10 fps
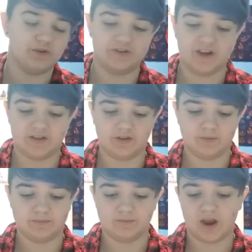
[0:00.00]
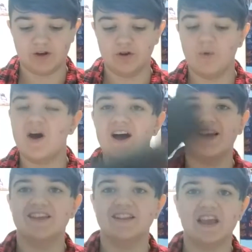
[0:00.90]
first get them. I don't know
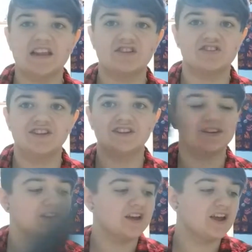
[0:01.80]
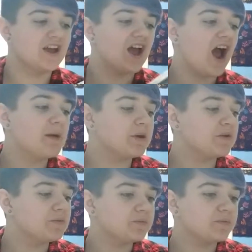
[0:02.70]
why. They just didn't. I
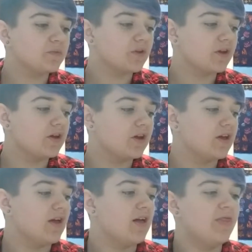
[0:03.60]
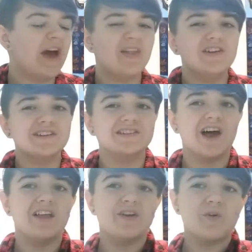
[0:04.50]
mean, that looks
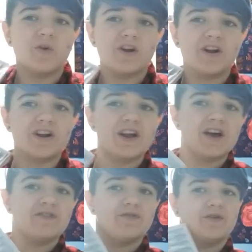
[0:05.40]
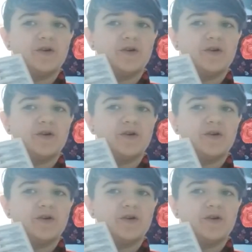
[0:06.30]
color ordered enough.